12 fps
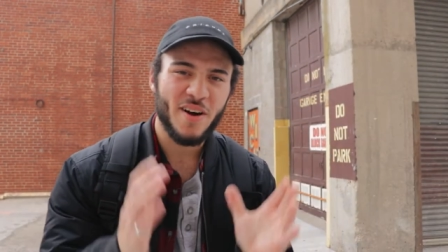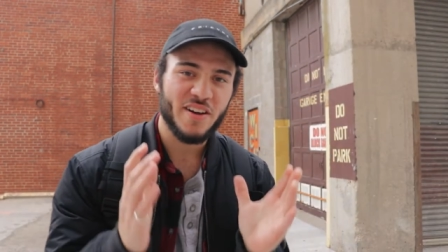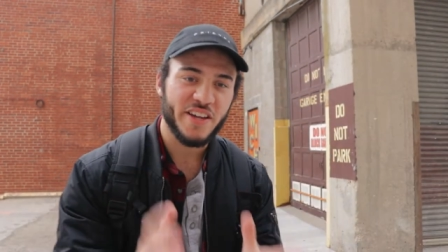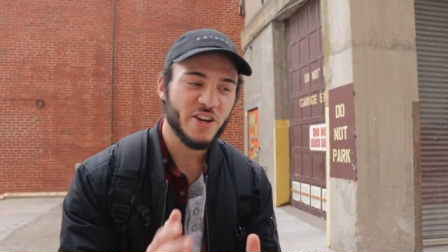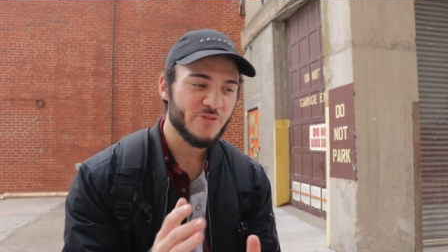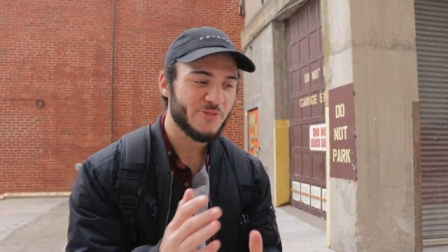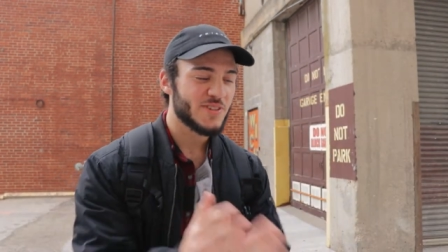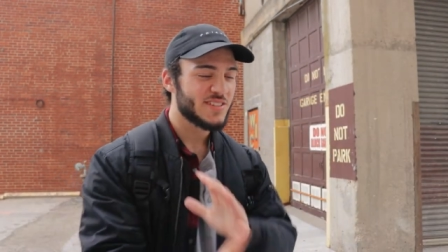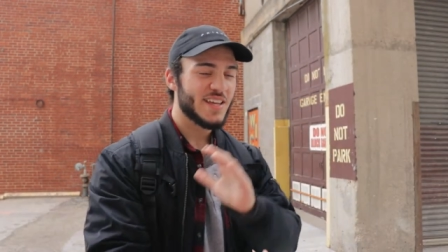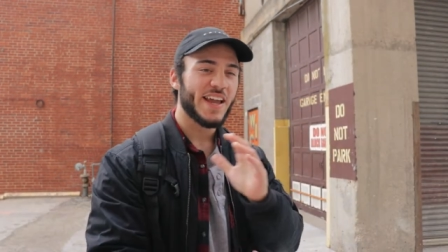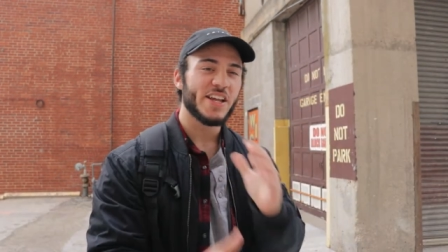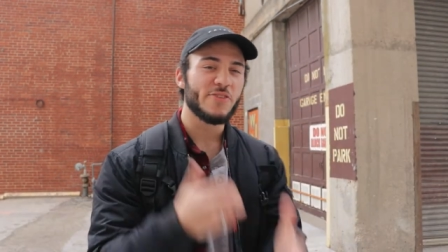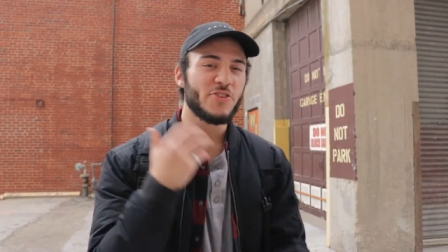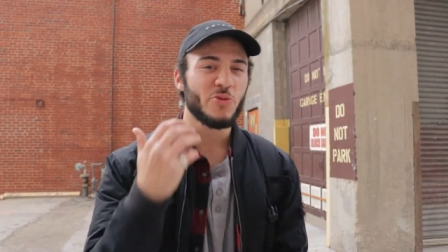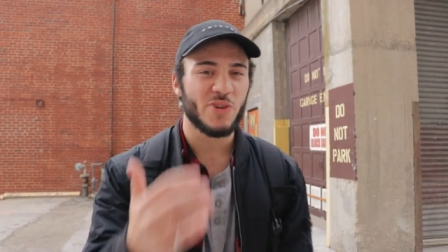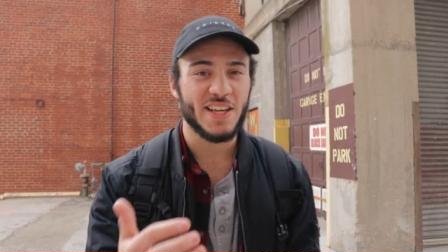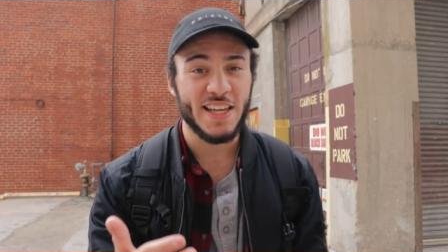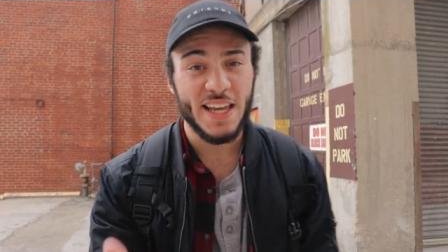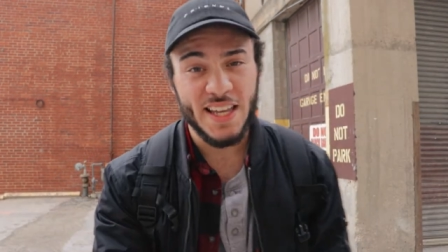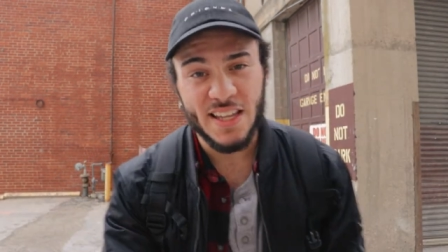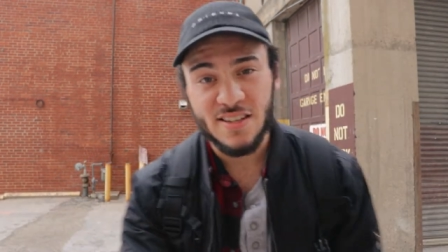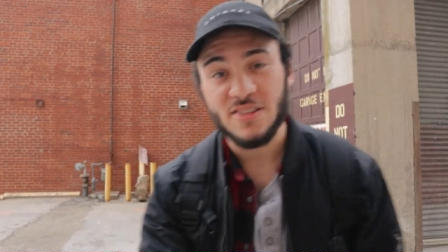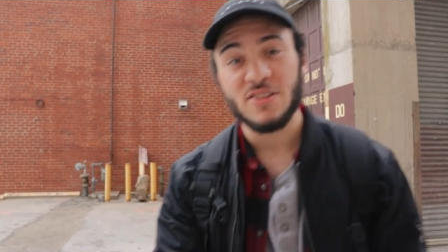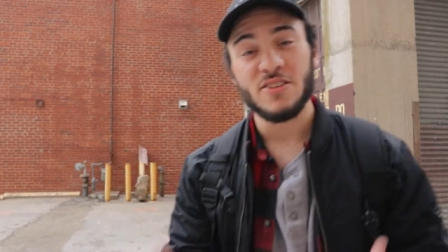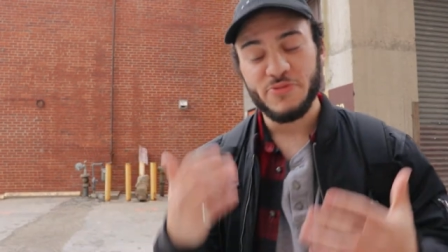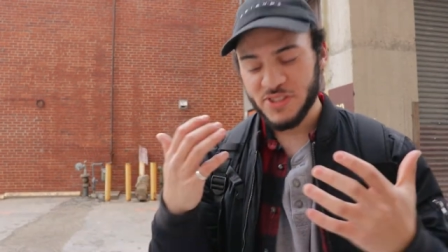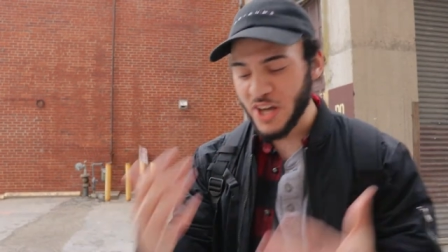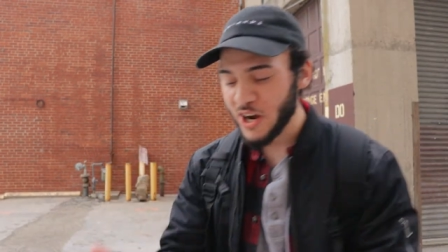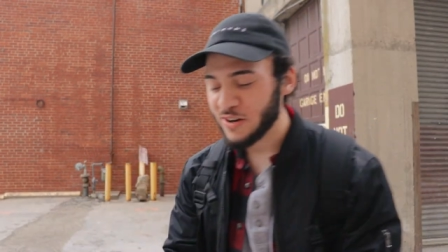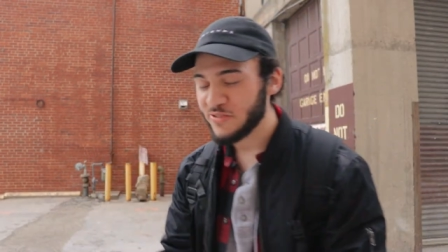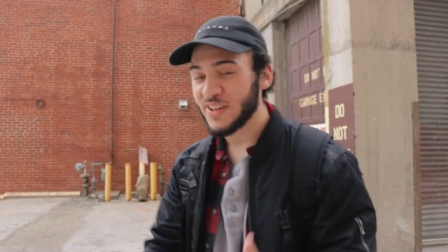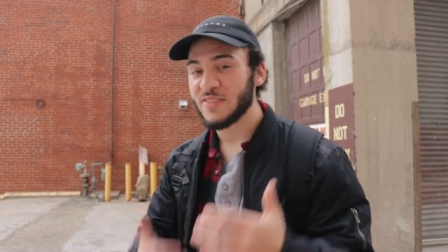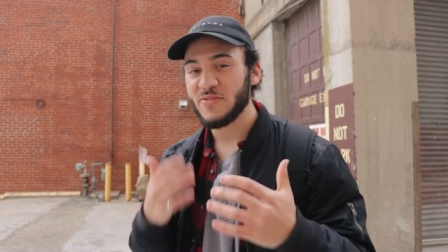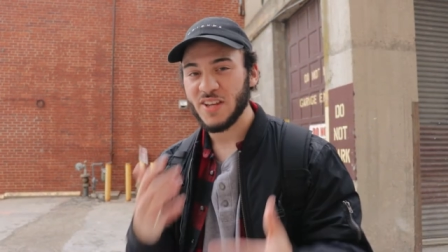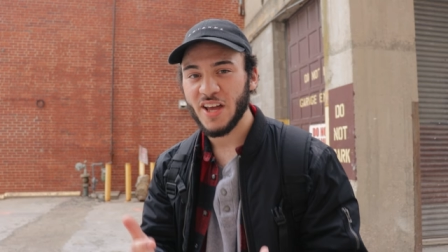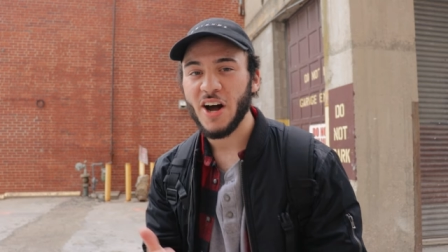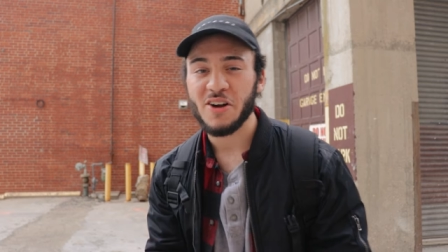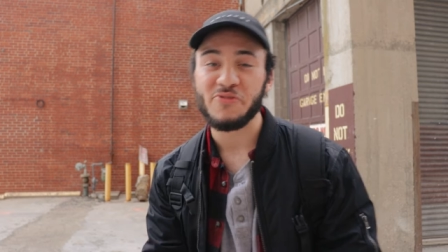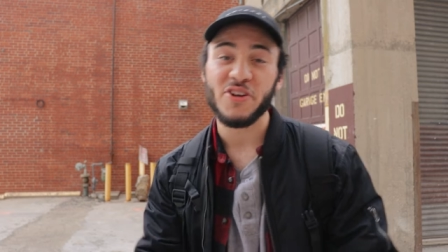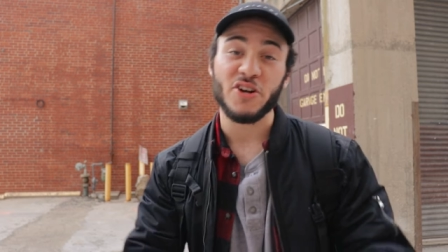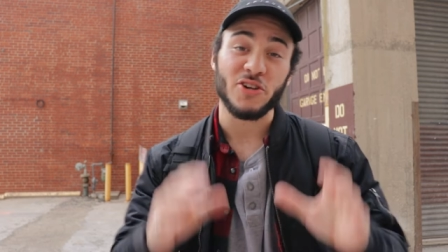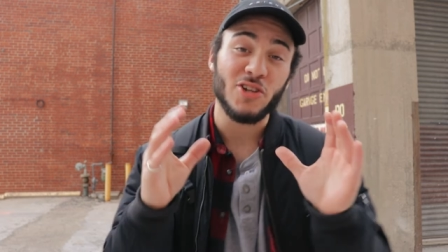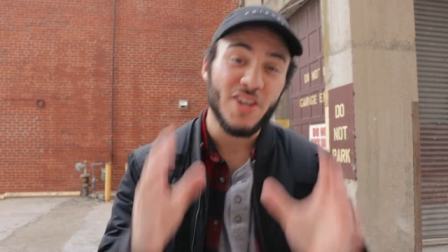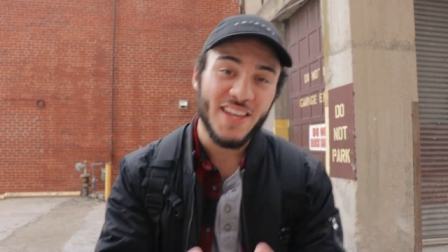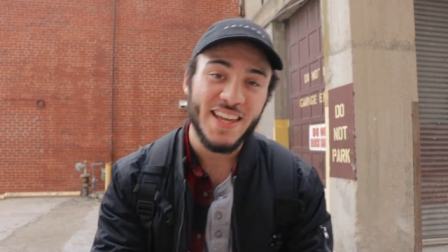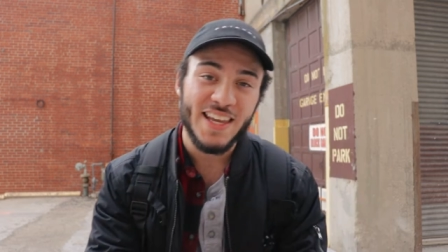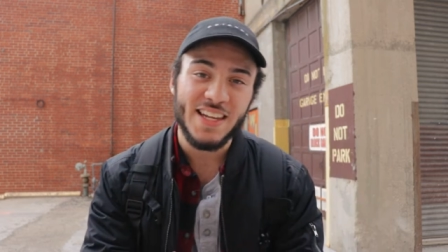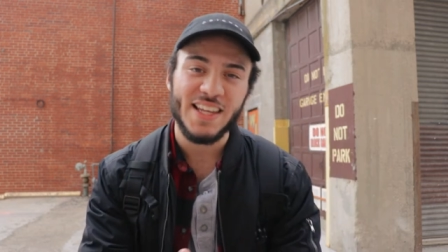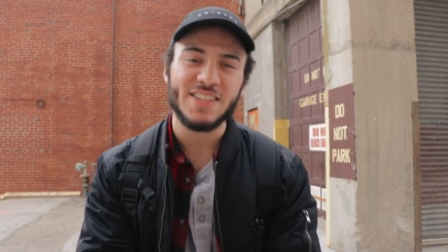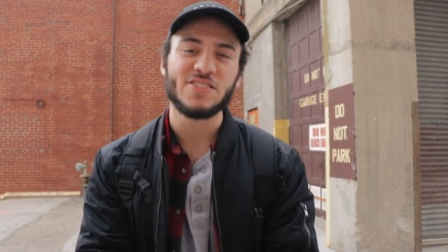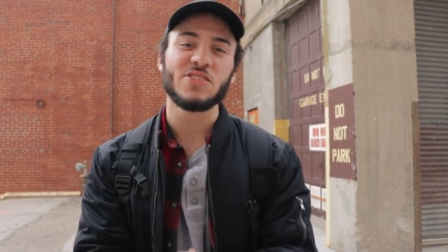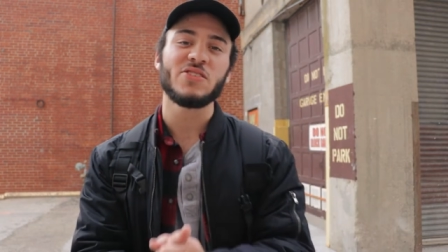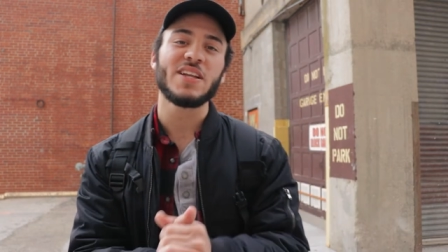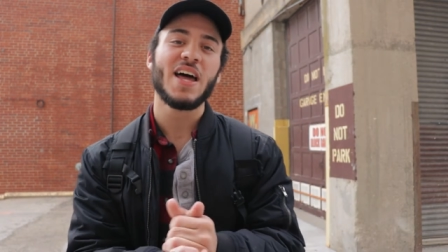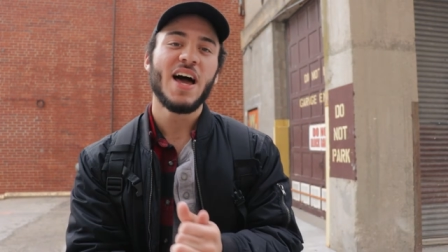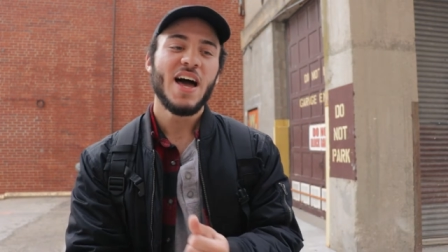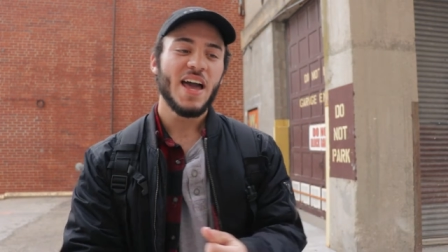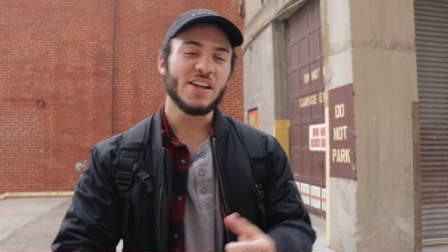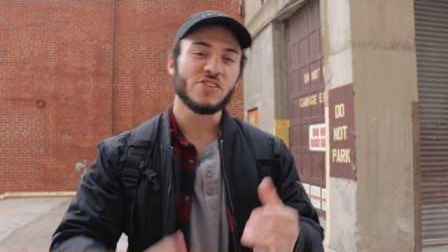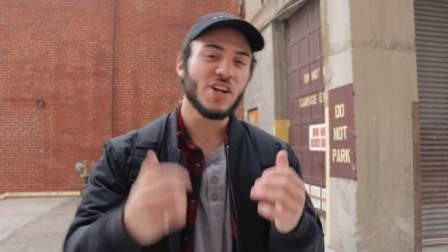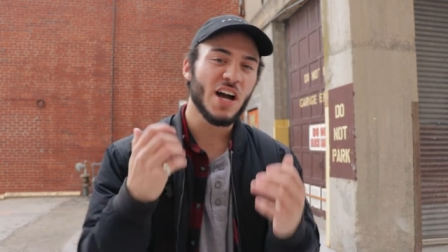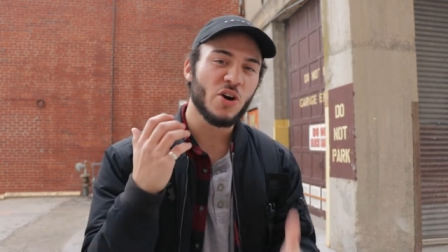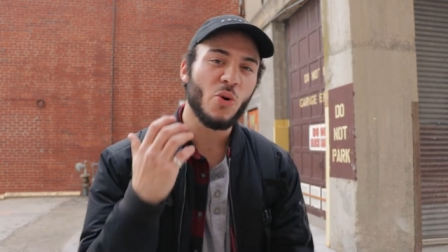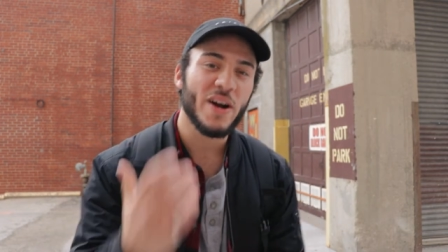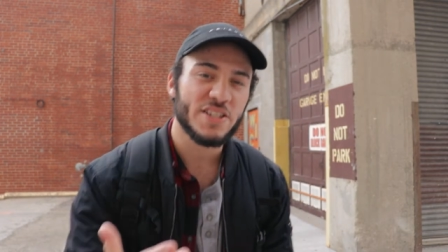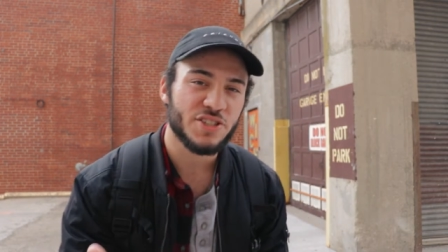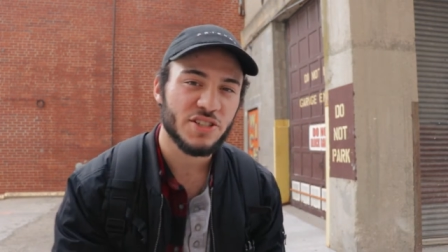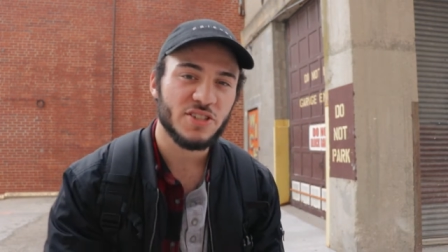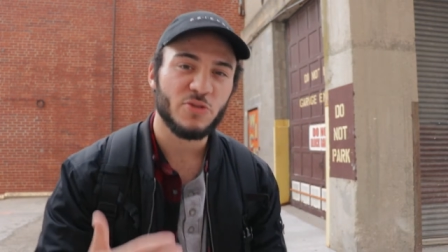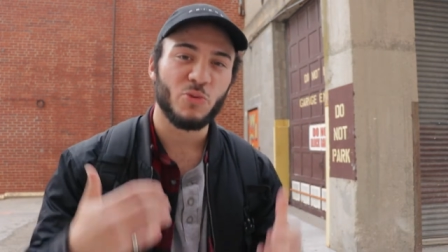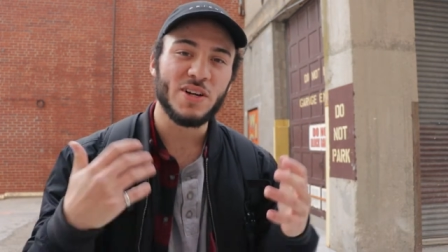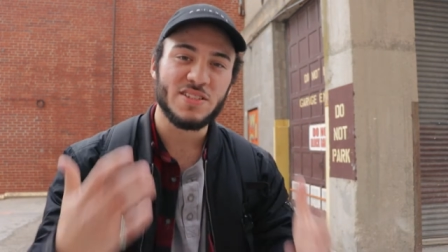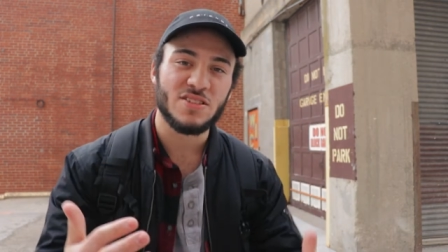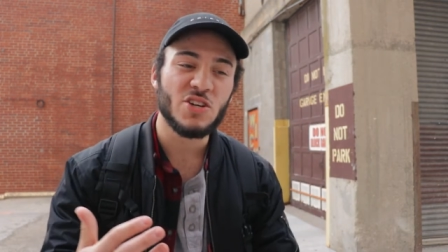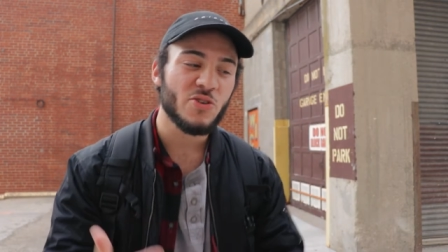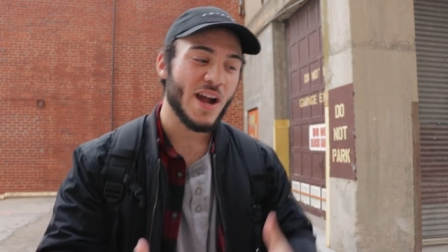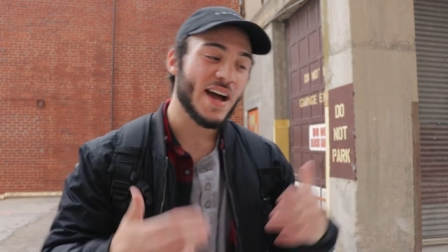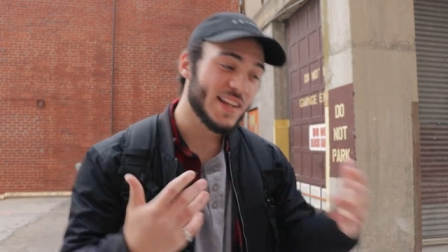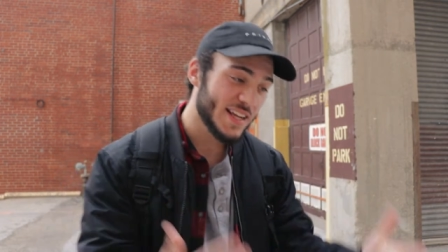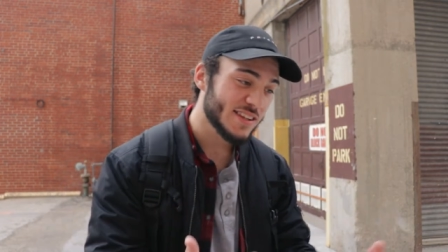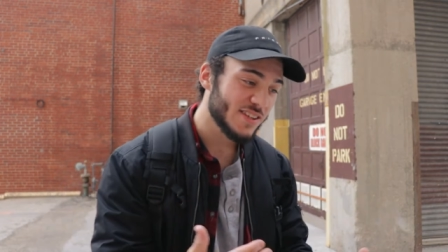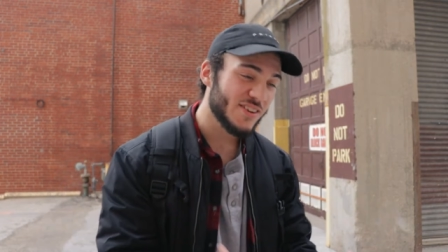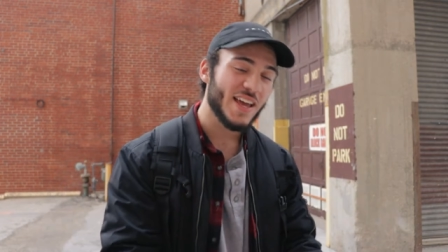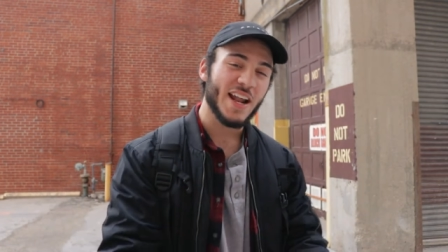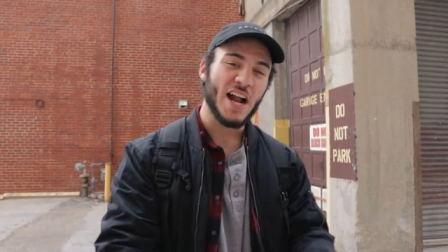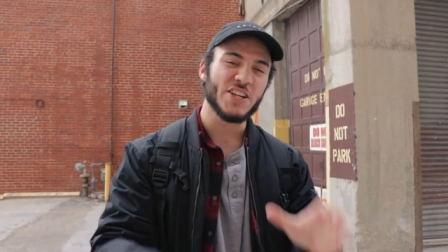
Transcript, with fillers: about gear for a second. If you want to get into photography and videography or you're looking at getting into it and you're not quite sure what to do or how to get there yet,